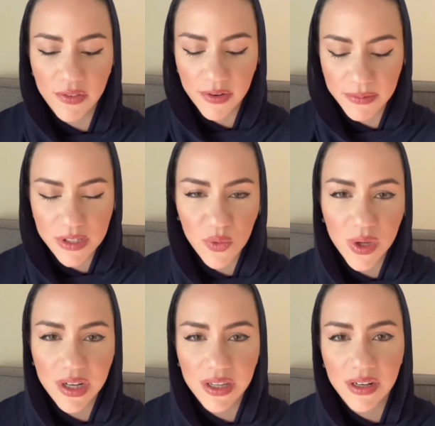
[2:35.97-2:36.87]
from
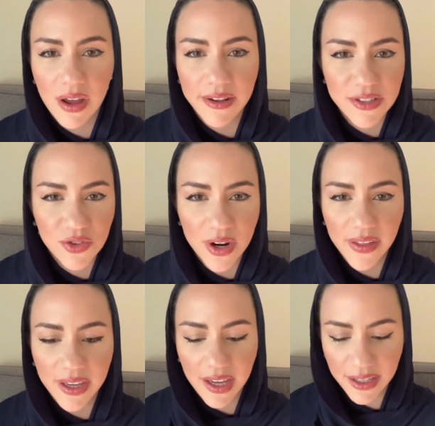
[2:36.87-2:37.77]
Sweden,
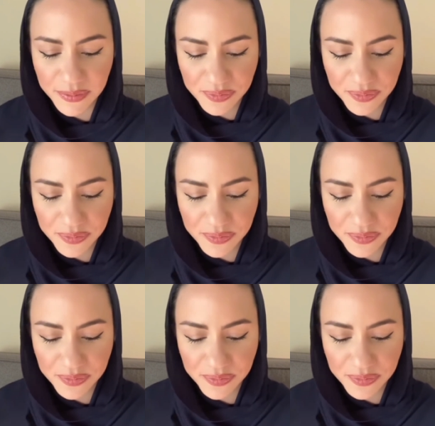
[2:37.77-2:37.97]
Australia,